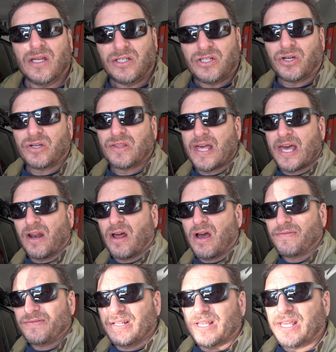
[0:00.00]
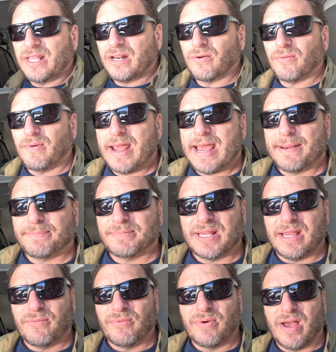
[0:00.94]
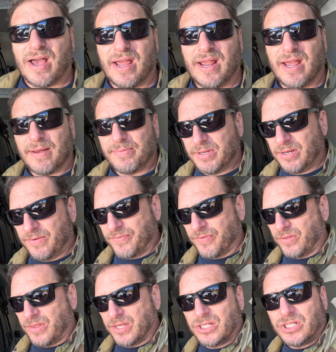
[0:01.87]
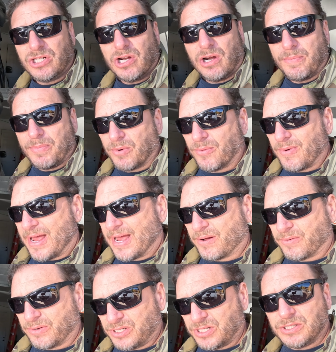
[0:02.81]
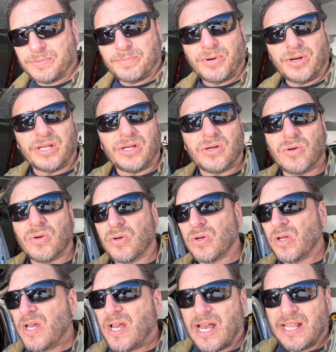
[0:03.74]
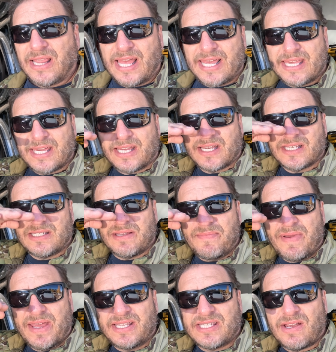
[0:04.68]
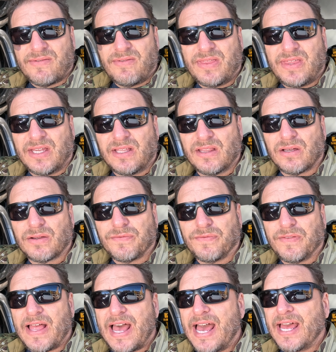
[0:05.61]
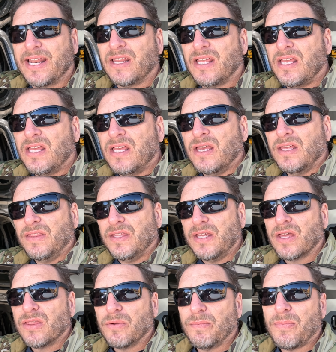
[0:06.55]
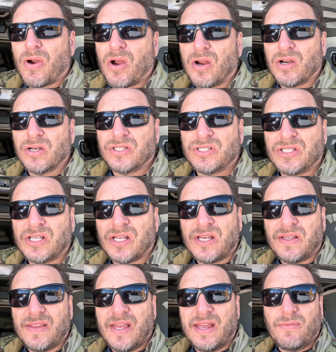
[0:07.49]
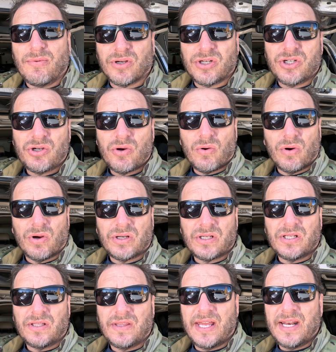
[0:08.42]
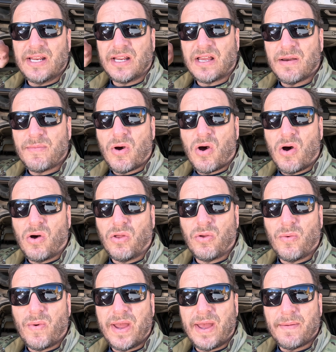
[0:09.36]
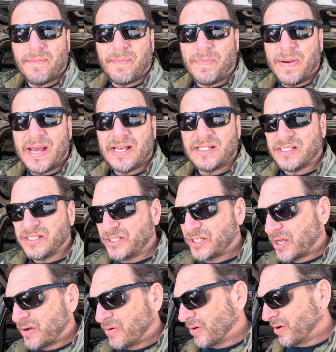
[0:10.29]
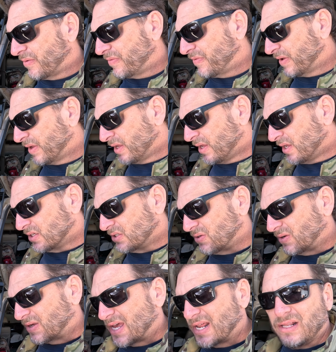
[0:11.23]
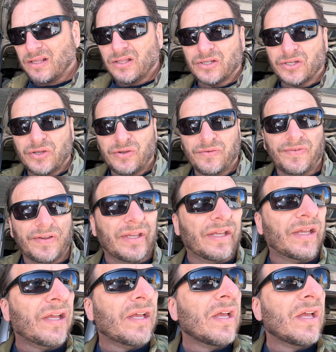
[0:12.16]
took that off to get it wrapped, I opted for this Sherpa rack, which is pretty cool. I like it because it makes everything look flat. The other bars, they were short. They didn't come all the way up past the sunroof, so it kind of looked goofy.